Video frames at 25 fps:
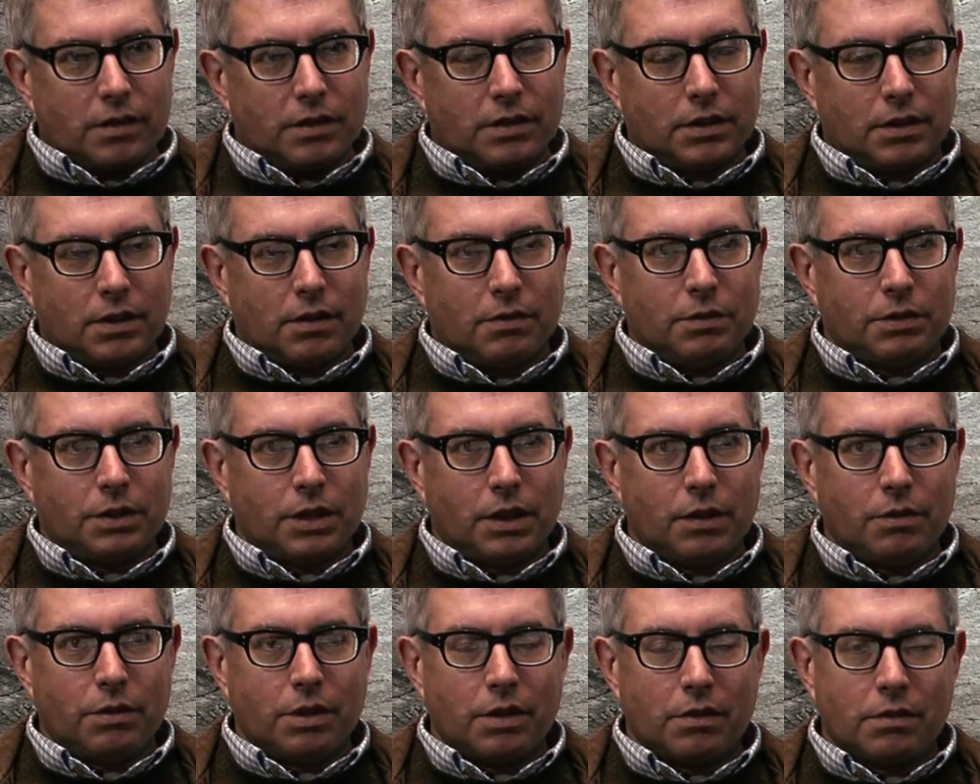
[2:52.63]

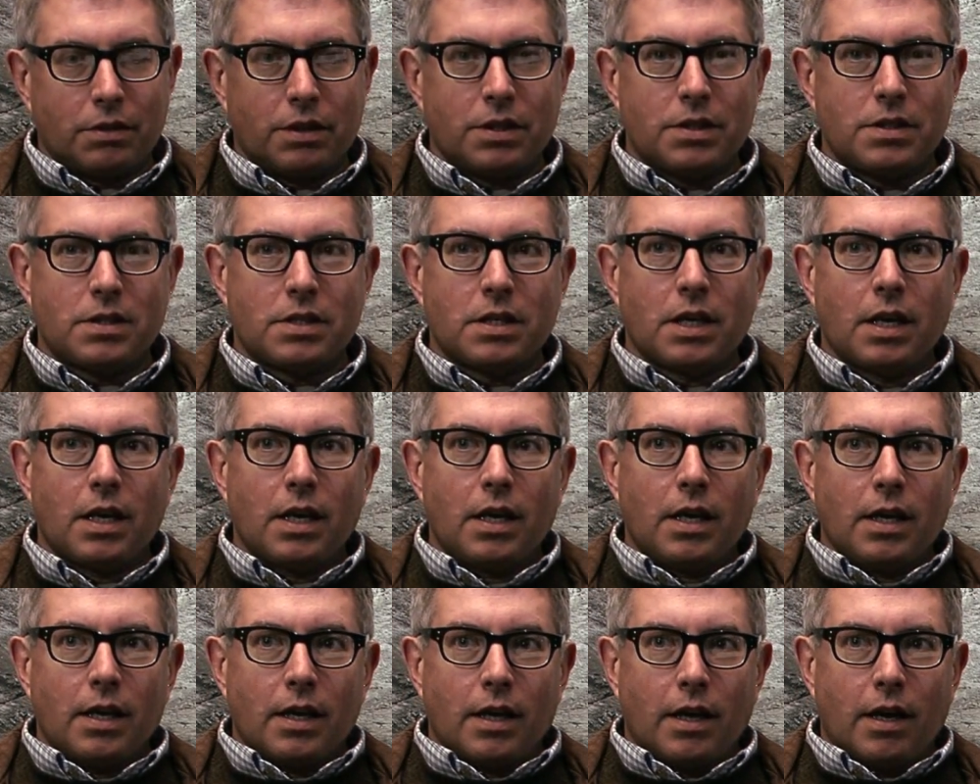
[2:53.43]
So there is
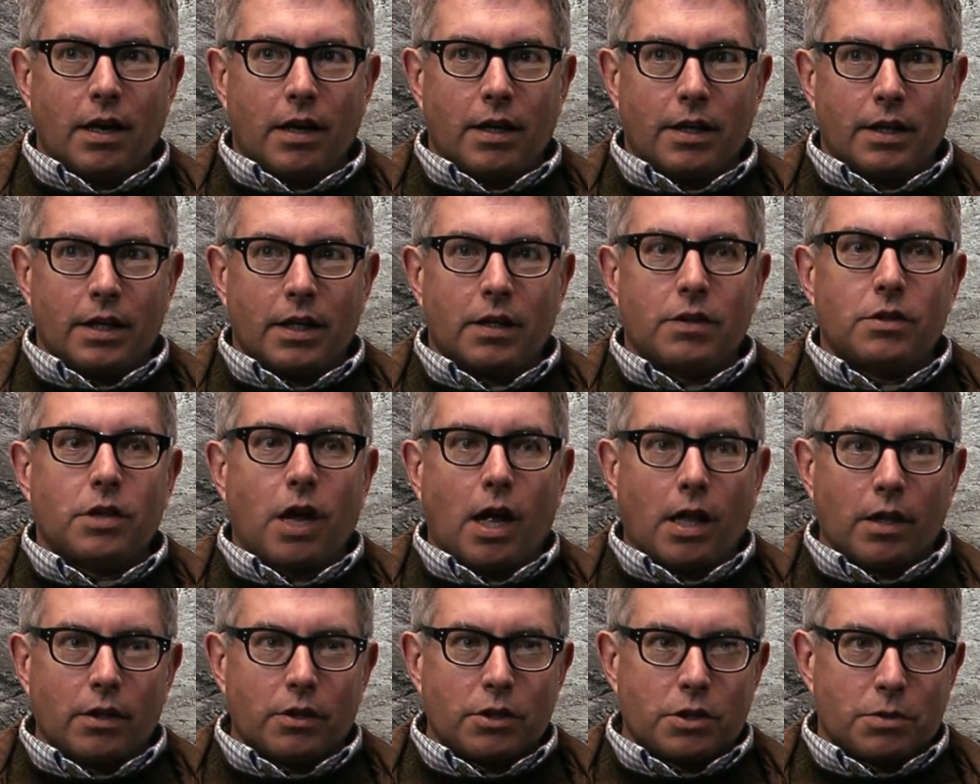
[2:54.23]
an
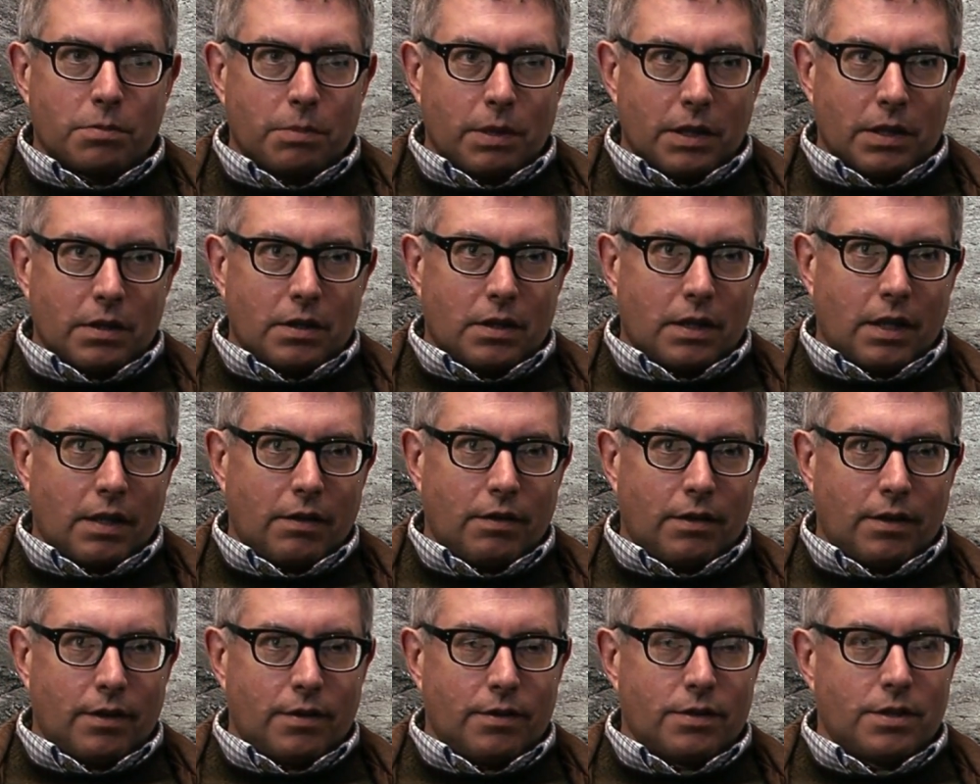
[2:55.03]
acknowledgement
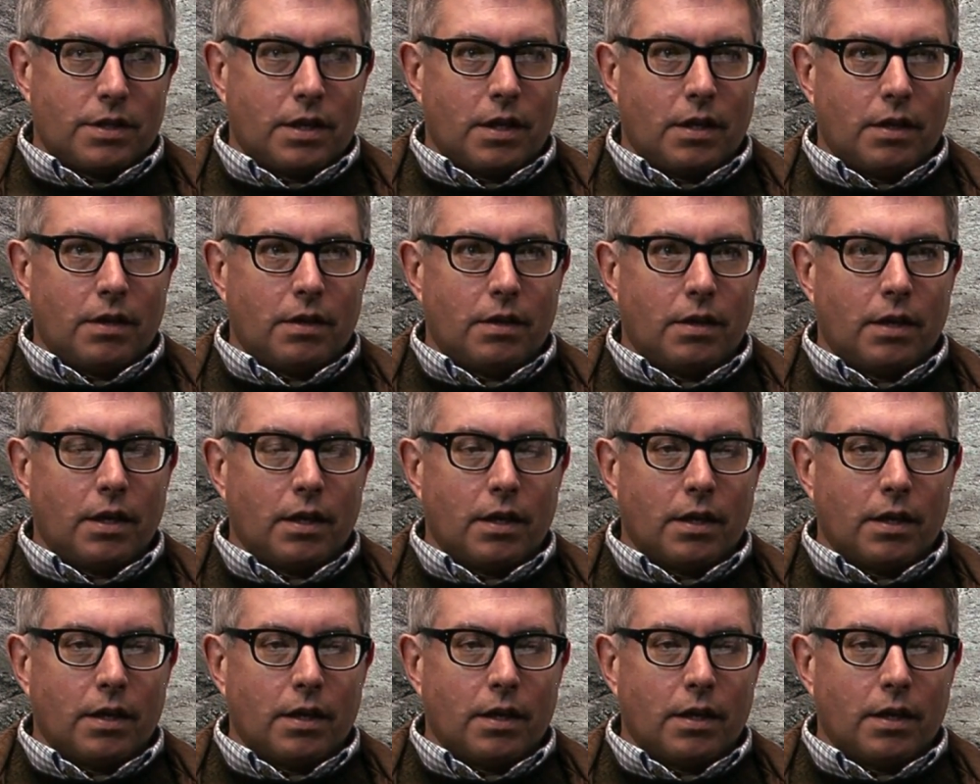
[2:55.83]
that there's a